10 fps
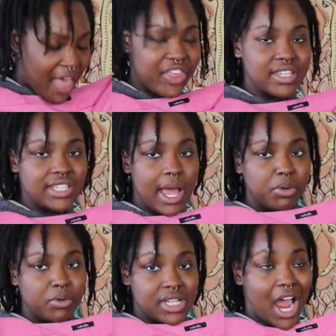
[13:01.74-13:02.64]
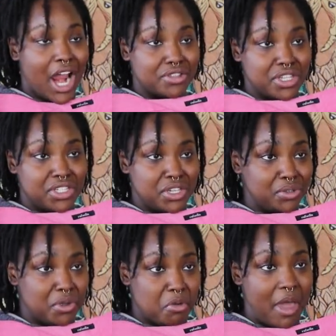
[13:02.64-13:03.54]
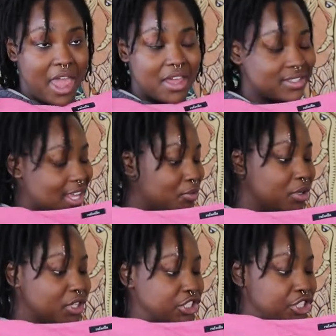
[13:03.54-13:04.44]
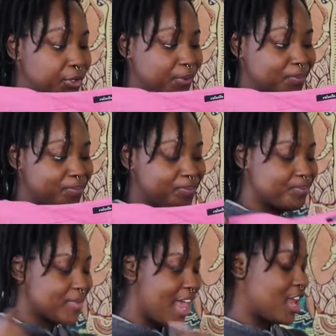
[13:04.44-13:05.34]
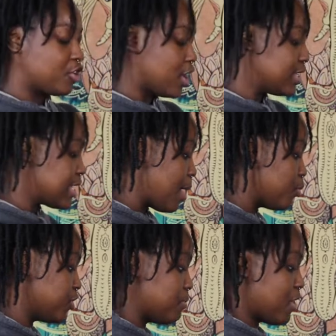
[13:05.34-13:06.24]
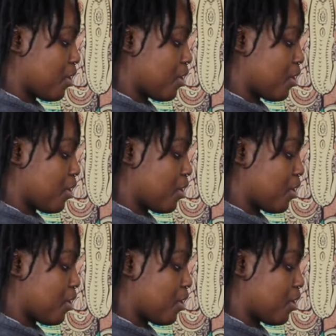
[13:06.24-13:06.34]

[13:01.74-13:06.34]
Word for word: I think it's time to retire these cute little pants. I really do. Had a great time with them